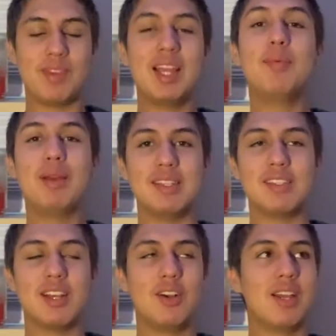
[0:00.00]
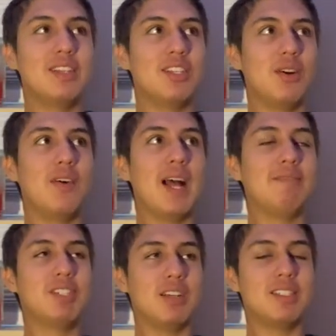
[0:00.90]
It depends. Okay, so I've
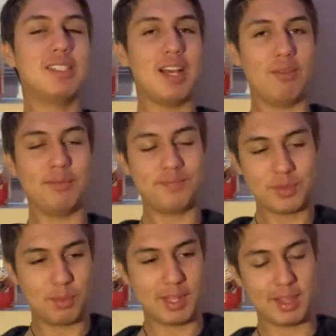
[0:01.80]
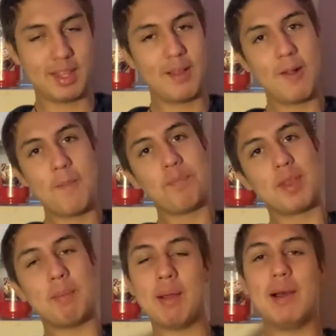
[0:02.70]
talked this out with
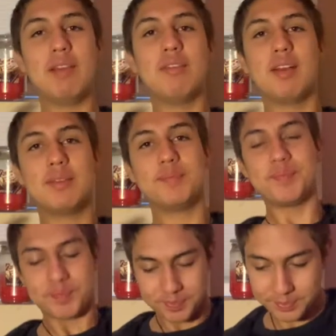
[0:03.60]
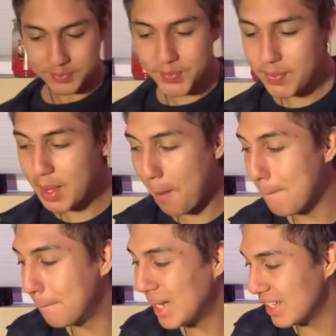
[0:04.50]
my wife,
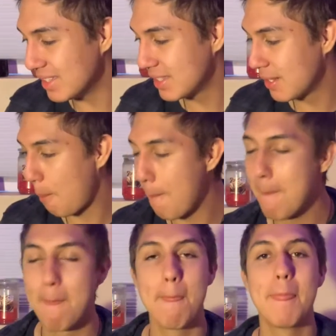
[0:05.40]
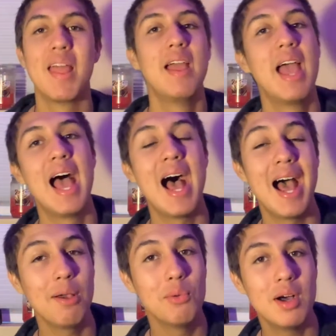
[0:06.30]
but
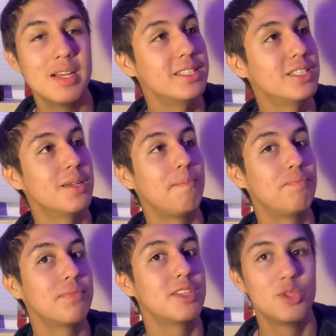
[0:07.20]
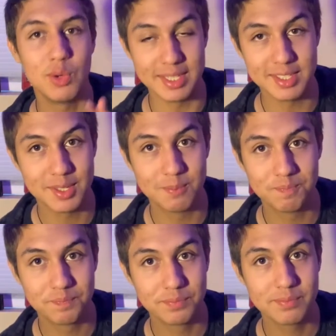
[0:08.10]
I want twins.
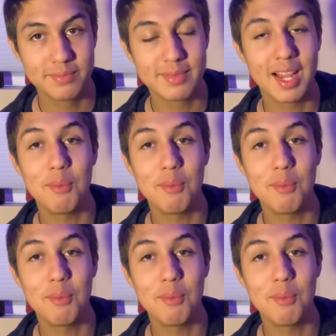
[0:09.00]
I